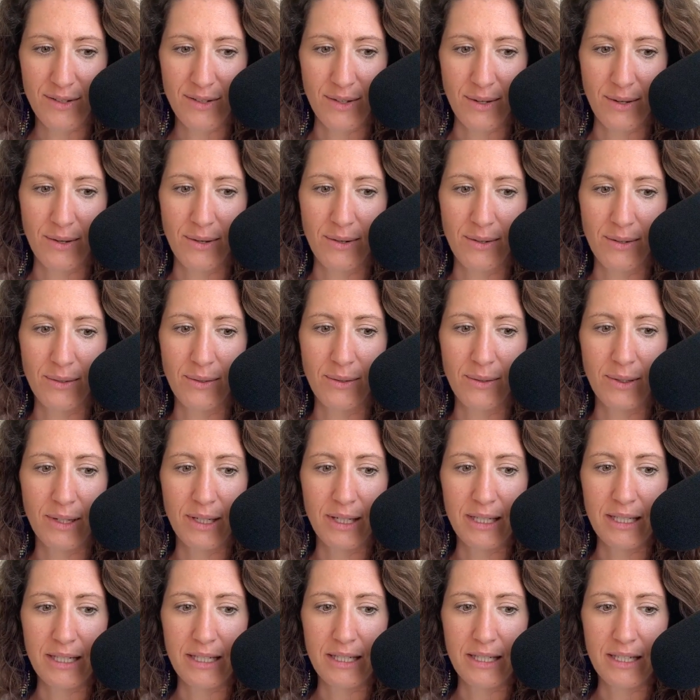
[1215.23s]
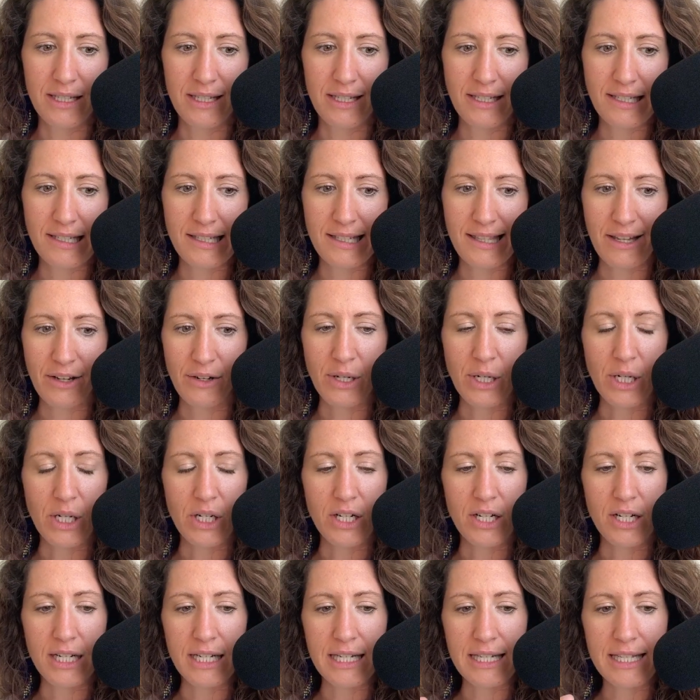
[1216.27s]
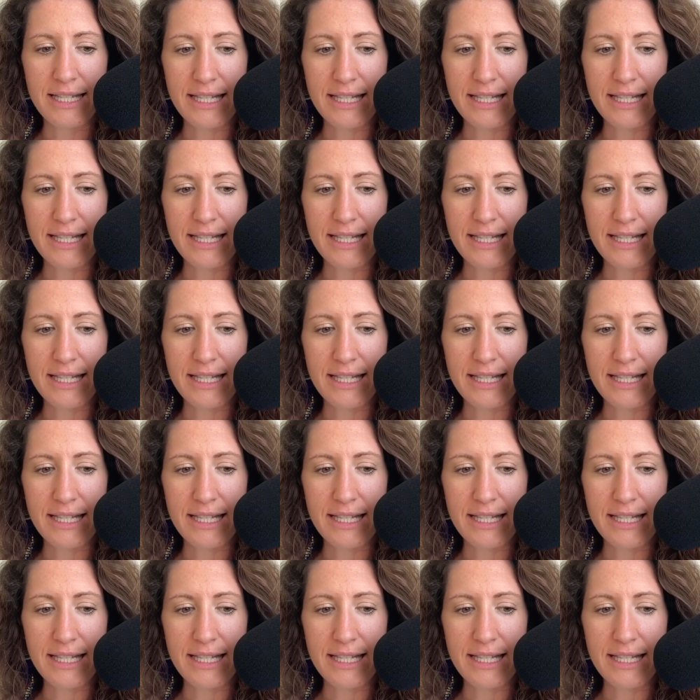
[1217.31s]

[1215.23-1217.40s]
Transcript: So there are